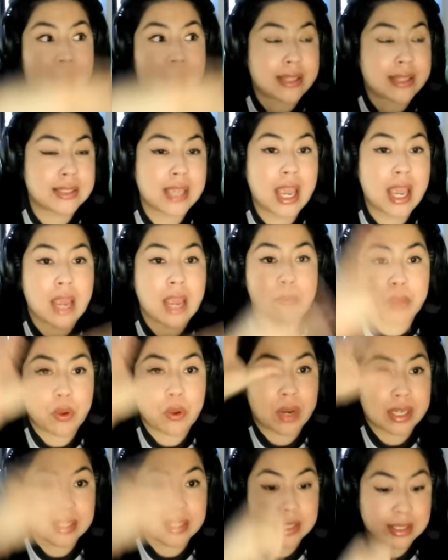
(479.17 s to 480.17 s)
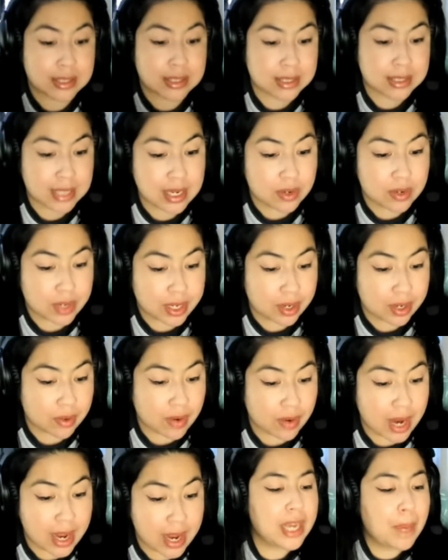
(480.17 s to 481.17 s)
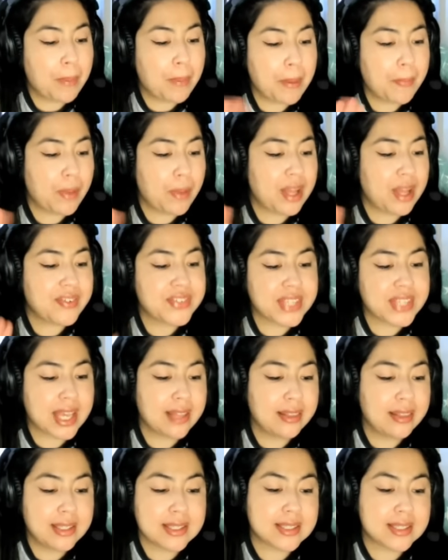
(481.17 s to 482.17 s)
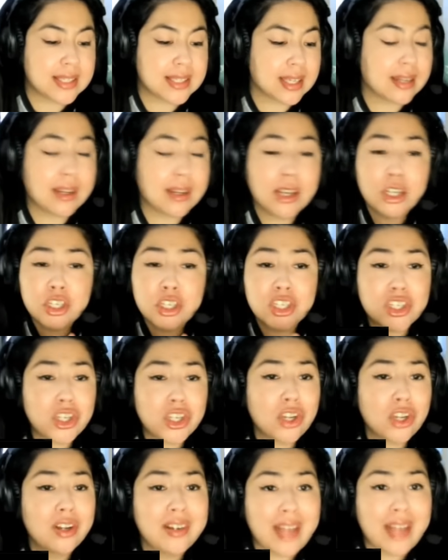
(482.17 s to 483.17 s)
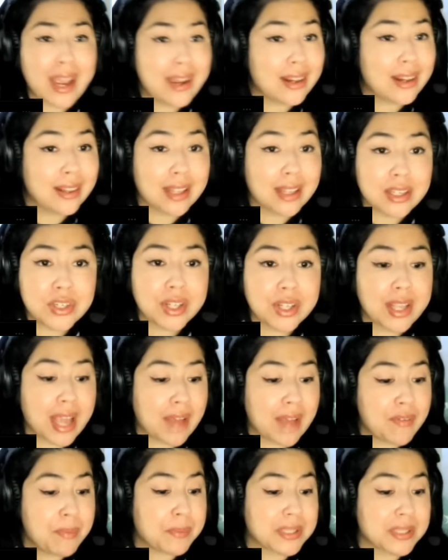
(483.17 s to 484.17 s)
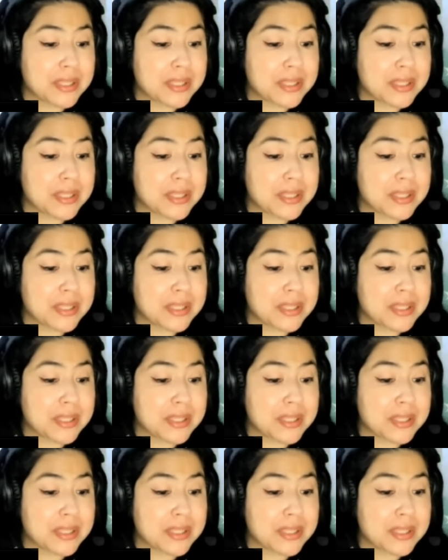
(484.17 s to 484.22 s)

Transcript: that tape. You guys could see it here, right? Now people have said, listen, Suge Knight allegedly having